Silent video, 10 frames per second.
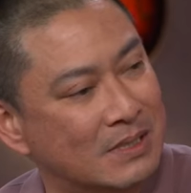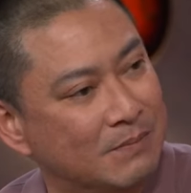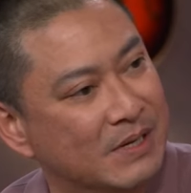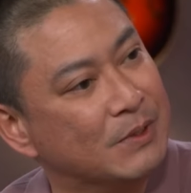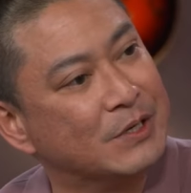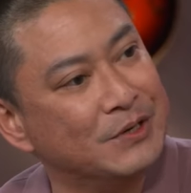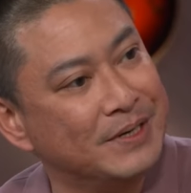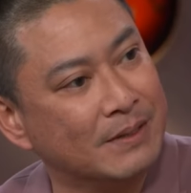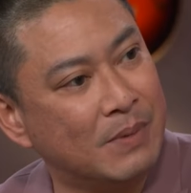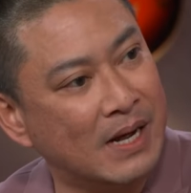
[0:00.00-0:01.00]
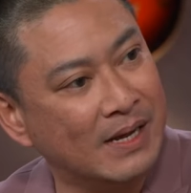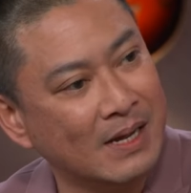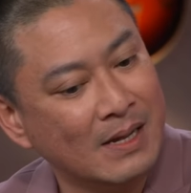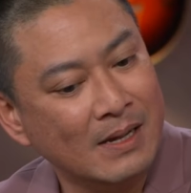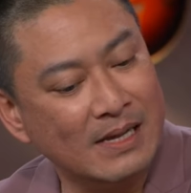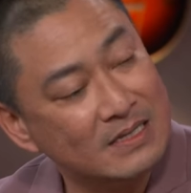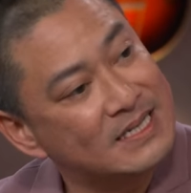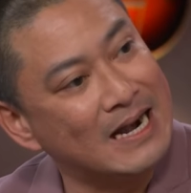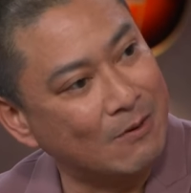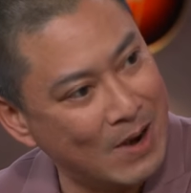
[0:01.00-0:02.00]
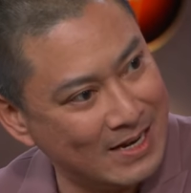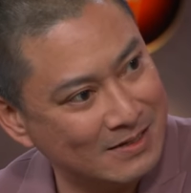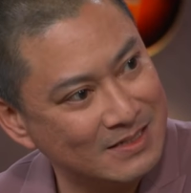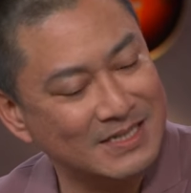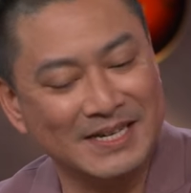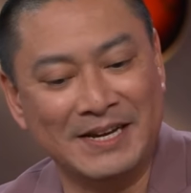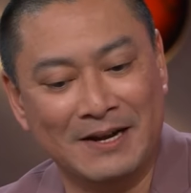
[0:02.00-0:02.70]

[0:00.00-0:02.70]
to be recruited by InsideOUT Writers, you